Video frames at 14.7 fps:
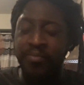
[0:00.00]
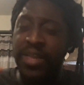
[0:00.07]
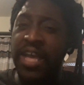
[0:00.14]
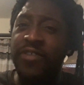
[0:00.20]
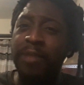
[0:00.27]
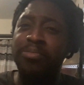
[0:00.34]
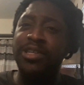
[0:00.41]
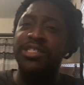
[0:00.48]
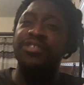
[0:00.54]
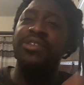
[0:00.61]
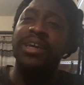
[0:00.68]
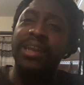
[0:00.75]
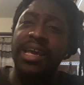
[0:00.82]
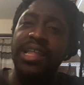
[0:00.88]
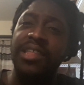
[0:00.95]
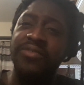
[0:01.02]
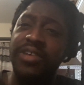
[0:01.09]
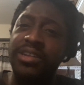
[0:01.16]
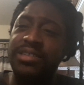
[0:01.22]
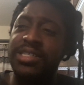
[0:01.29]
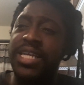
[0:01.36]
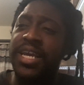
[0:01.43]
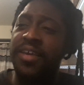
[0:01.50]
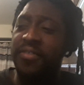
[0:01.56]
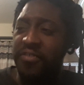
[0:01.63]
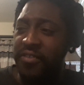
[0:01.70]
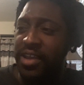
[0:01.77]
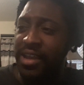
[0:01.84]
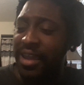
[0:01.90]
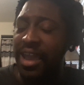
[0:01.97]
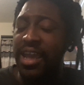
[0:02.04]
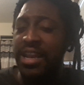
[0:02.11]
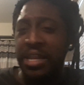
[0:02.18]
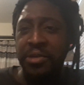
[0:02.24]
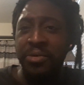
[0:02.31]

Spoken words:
if I push you down an elevator shaft and